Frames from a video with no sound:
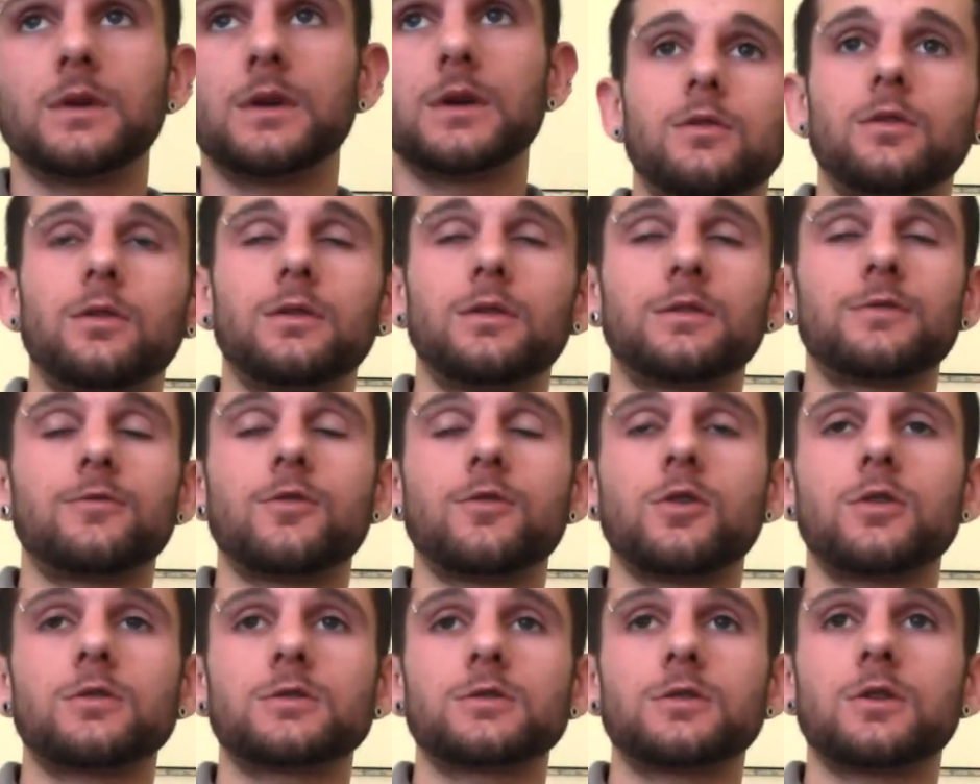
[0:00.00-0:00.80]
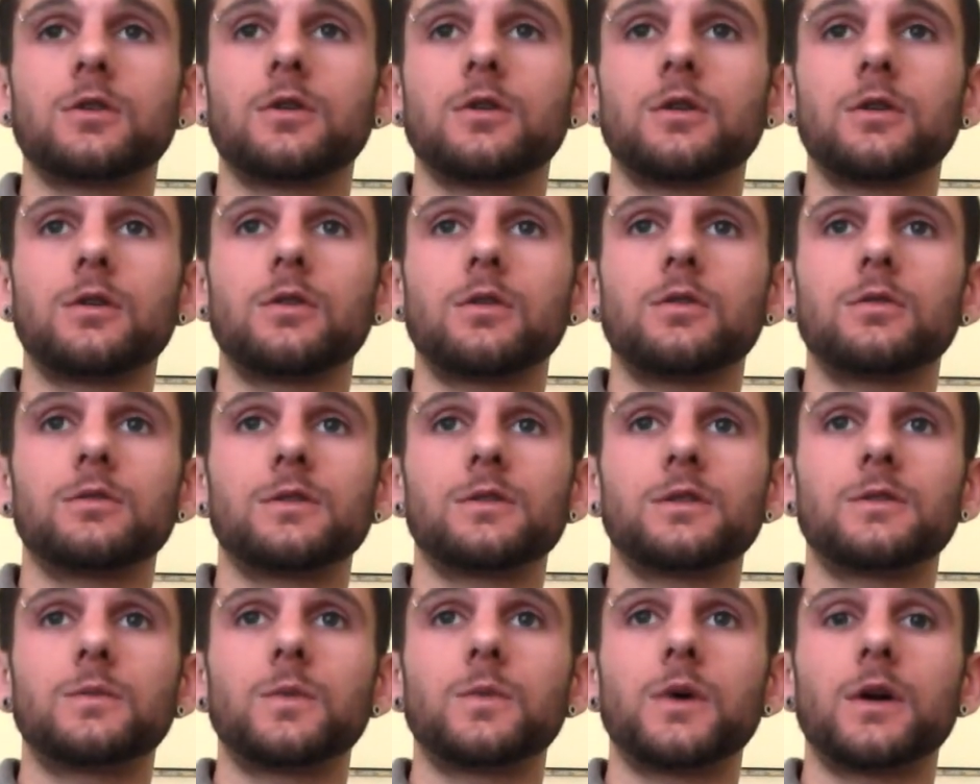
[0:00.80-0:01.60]
or as far as horror goes,
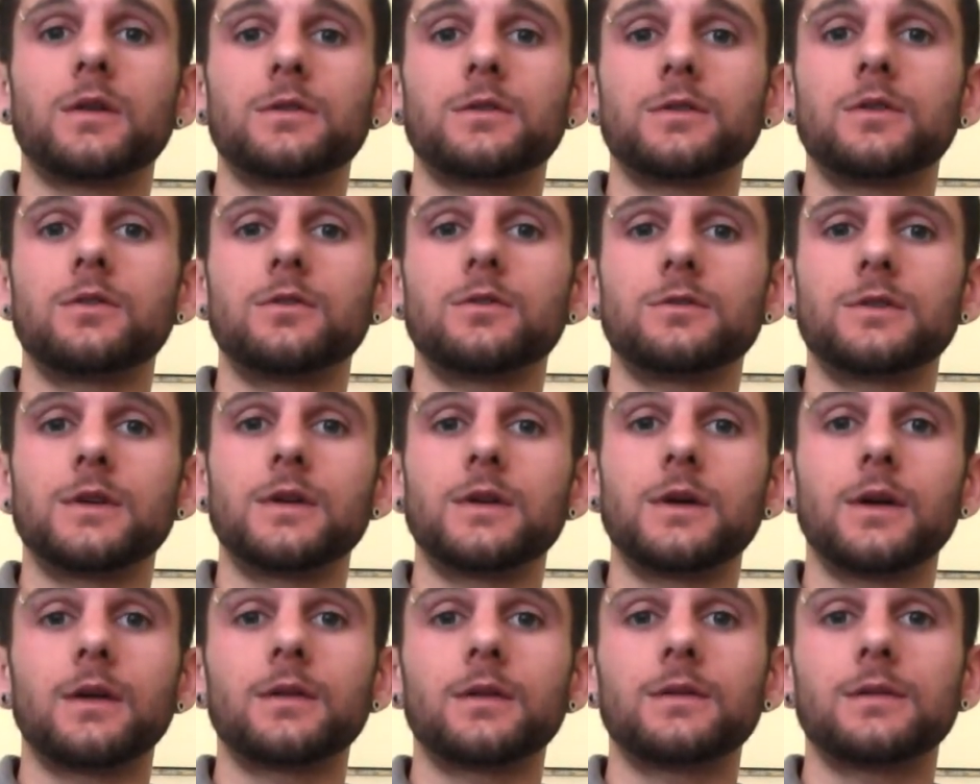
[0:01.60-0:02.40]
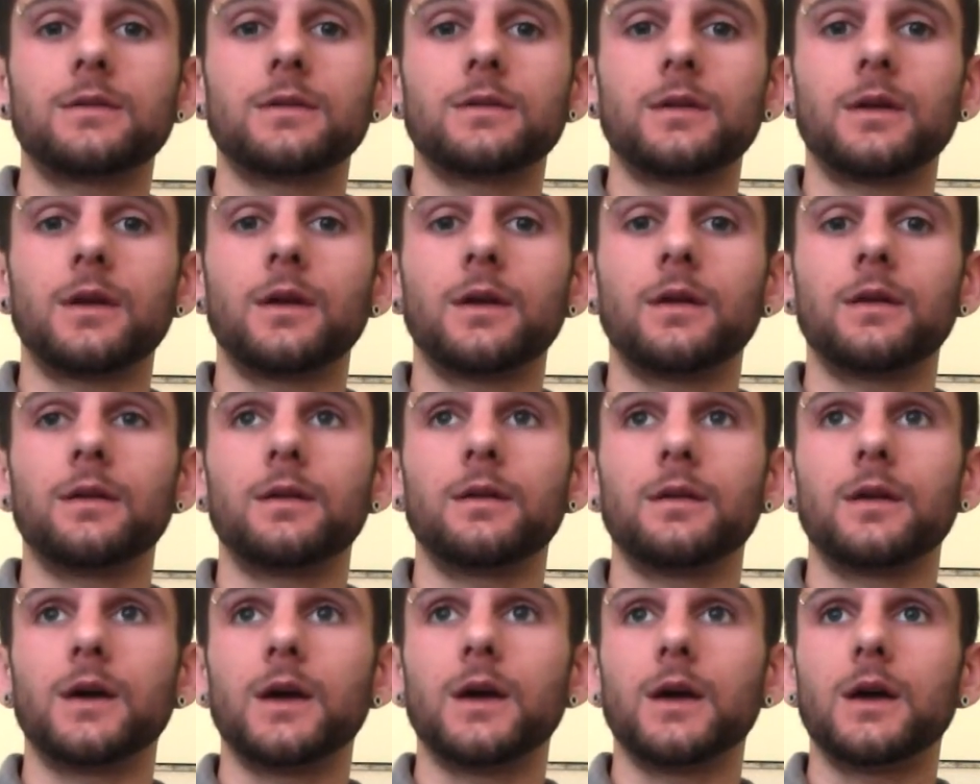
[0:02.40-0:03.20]
it's about as good as it gets, and